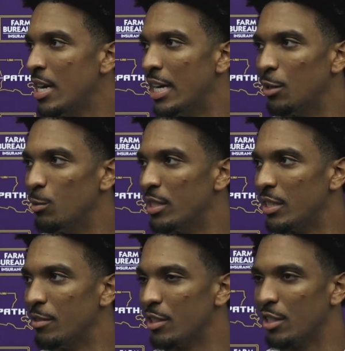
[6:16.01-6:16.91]
the
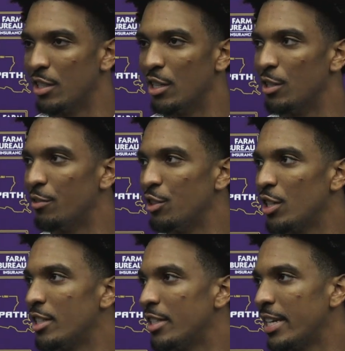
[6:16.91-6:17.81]
receivers. So, you know, if you
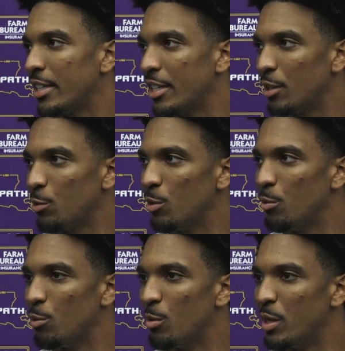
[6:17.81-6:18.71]
trust your technique,
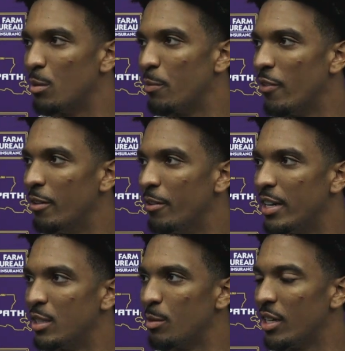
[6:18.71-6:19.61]
we'll be in a
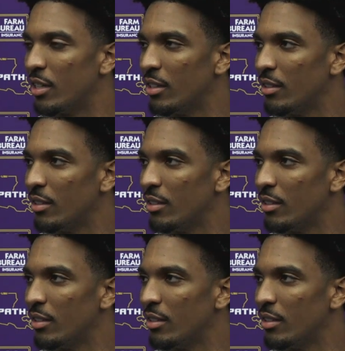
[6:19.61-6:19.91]
fine spot.